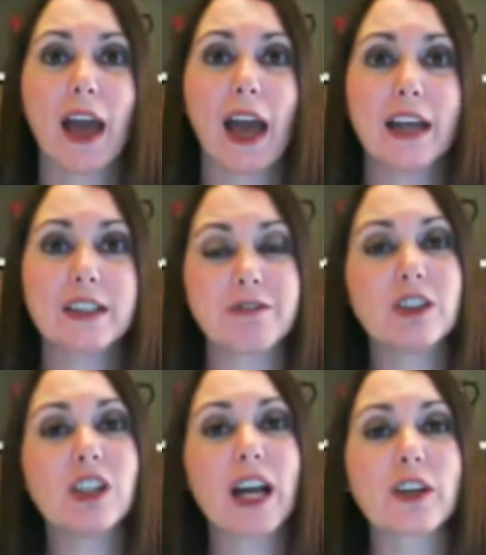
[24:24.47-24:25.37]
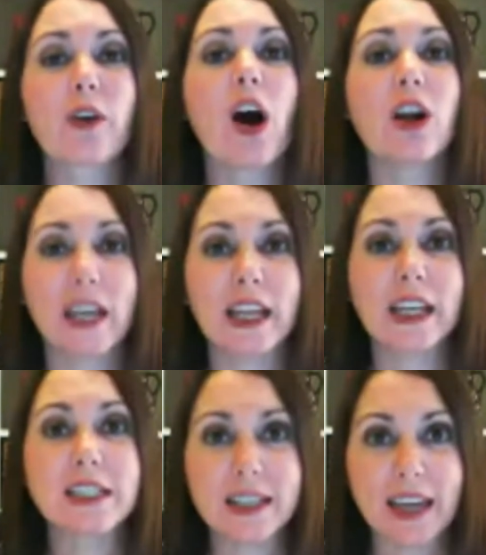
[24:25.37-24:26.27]
and to feel like you're all in
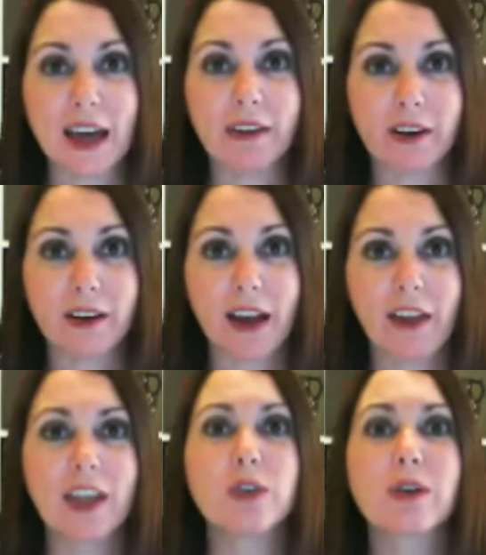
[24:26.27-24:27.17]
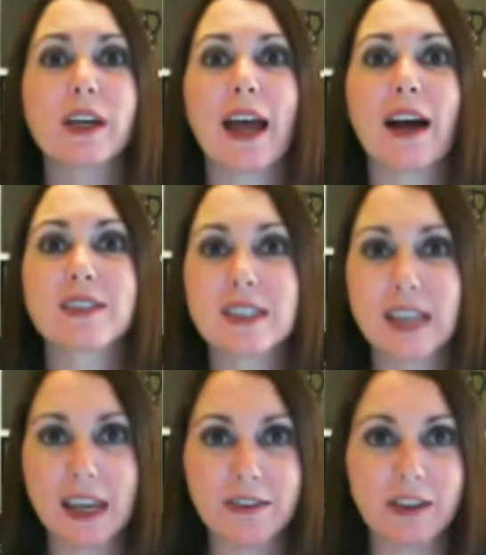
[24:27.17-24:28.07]
it together, and that you can have
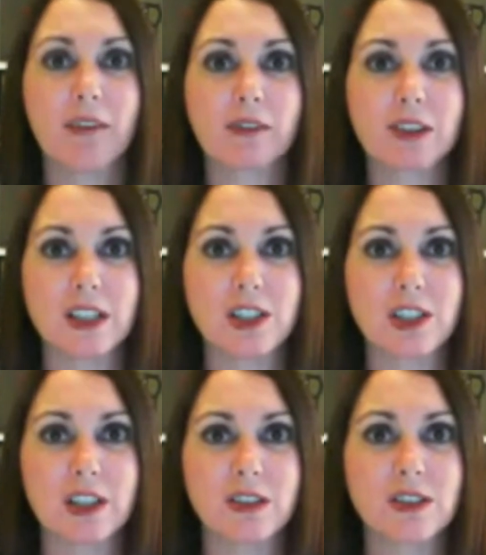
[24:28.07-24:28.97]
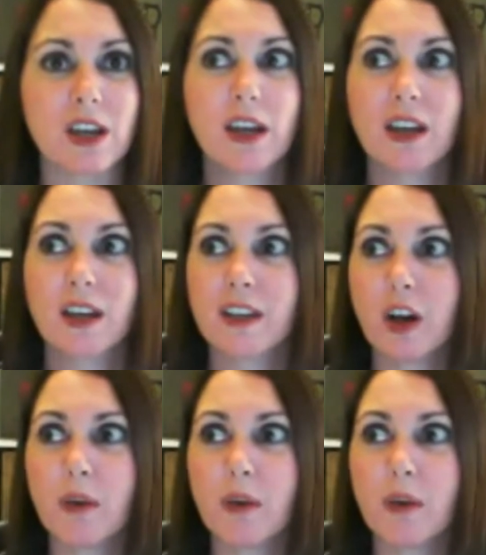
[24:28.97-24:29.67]
safe conversations, in